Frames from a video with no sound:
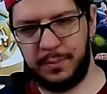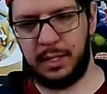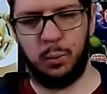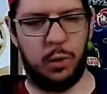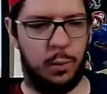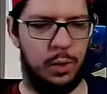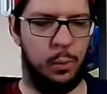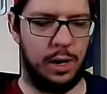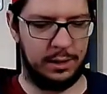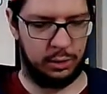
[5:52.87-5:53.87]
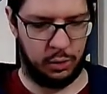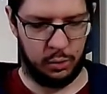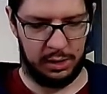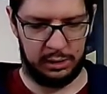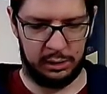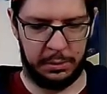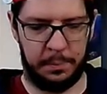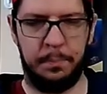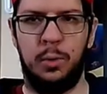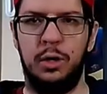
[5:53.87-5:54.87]
What we want to do is
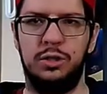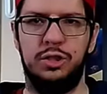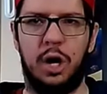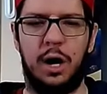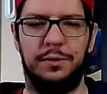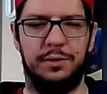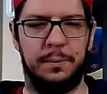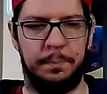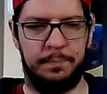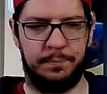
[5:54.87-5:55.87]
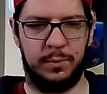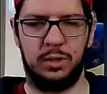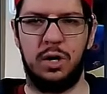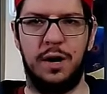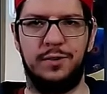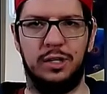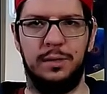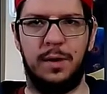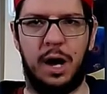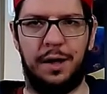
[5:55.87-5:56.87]
push on the cover
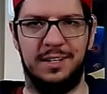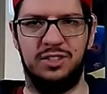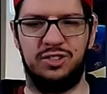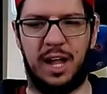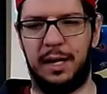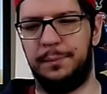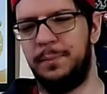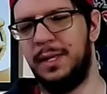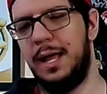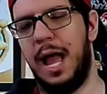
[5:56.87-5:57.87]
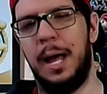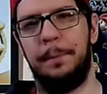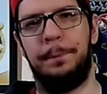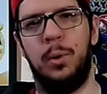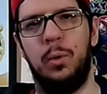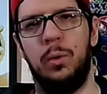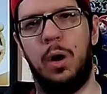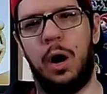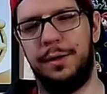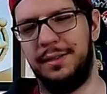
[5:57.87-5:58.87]
on this side and pull
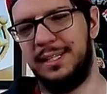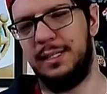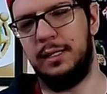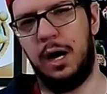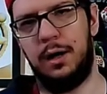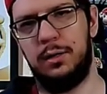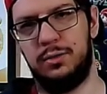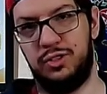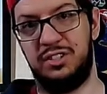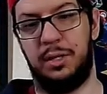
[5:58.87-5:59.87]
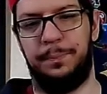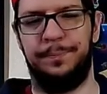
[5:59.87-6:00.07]
on the system.